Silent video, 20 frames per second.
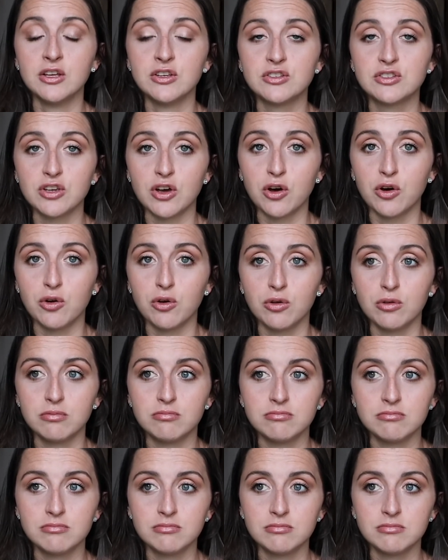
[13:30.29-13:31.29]

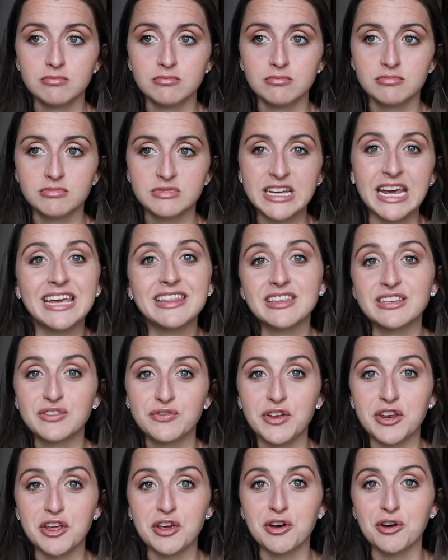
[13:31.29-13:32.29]
So take this
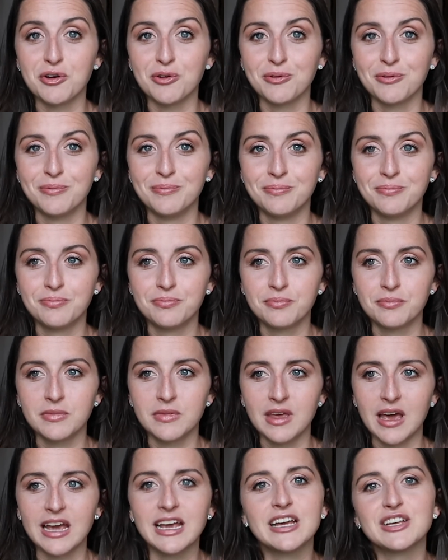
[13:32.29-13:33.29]
video,
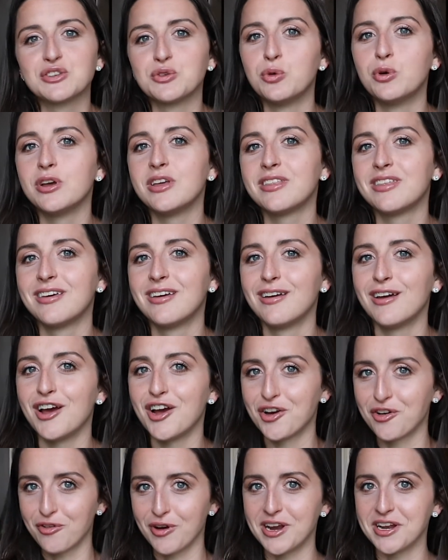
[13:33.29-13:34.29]
I guess, with
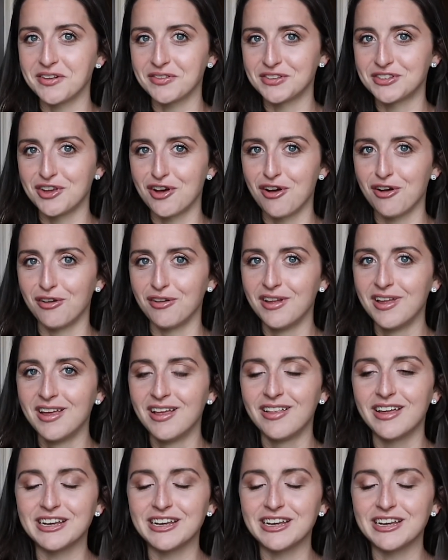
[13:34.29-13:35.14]
a grain of salt.